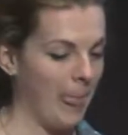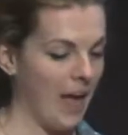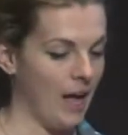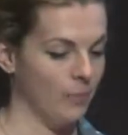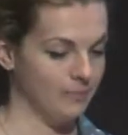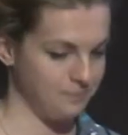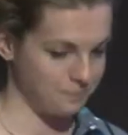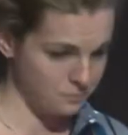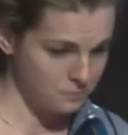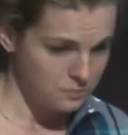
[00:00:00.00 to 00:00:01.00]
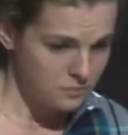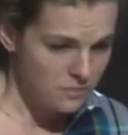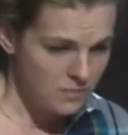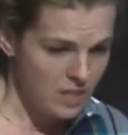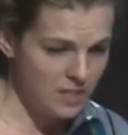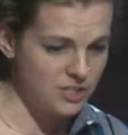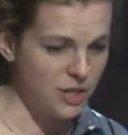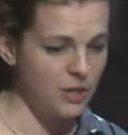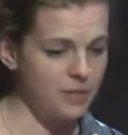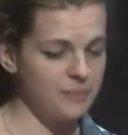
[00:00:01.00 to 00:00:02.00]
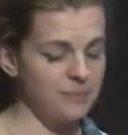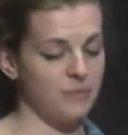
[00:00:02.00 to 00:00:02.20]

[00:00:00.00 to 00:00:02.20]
Um, so,